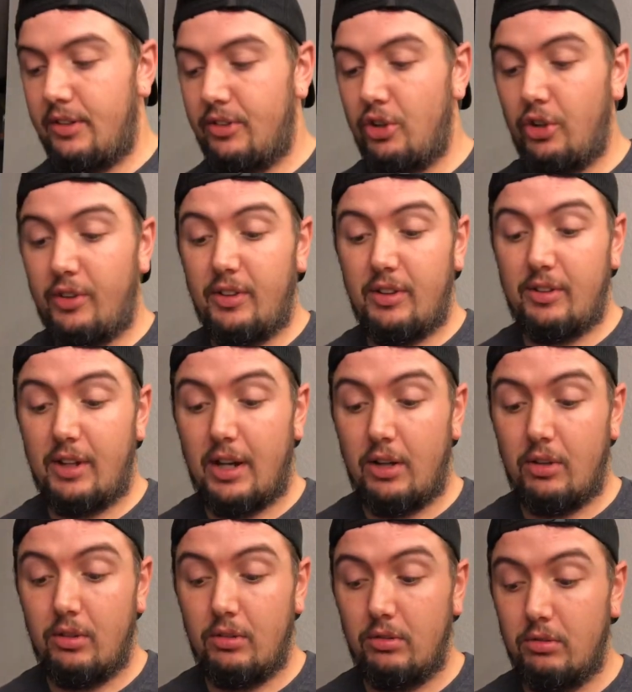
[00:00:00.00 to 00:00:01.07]
took this
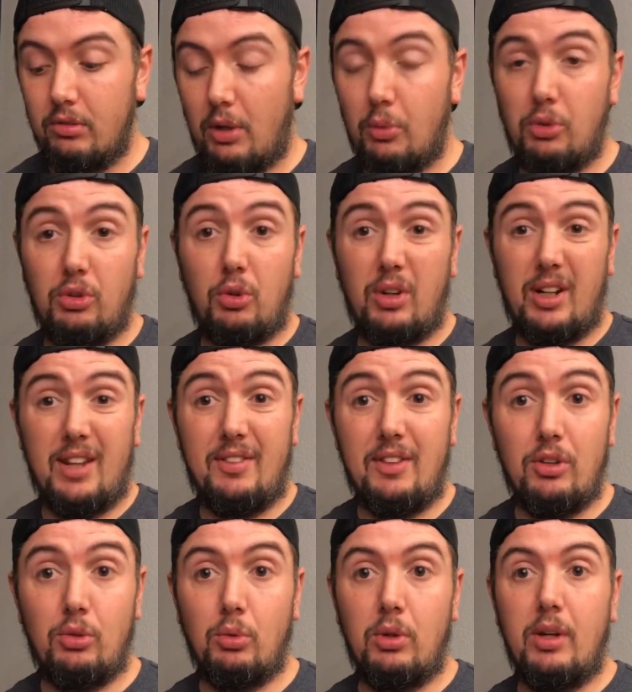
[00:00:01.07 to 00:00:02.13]
out. I was going to get
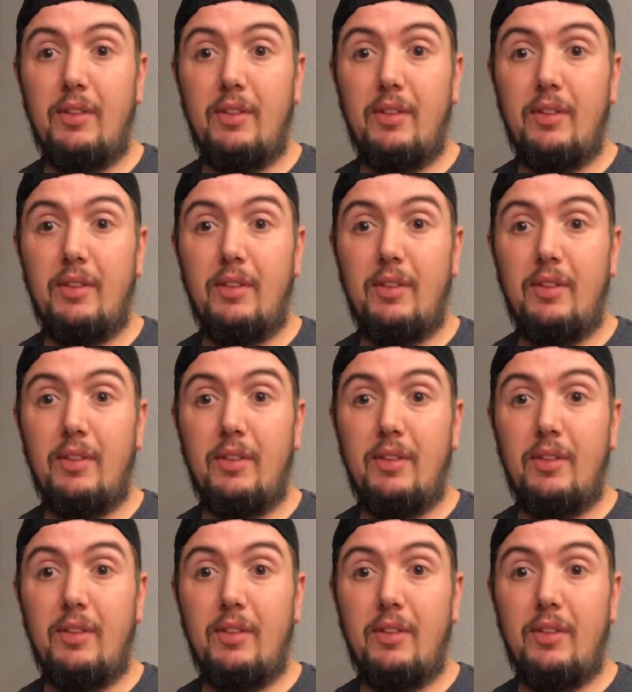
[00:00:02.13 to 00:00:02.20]
this one and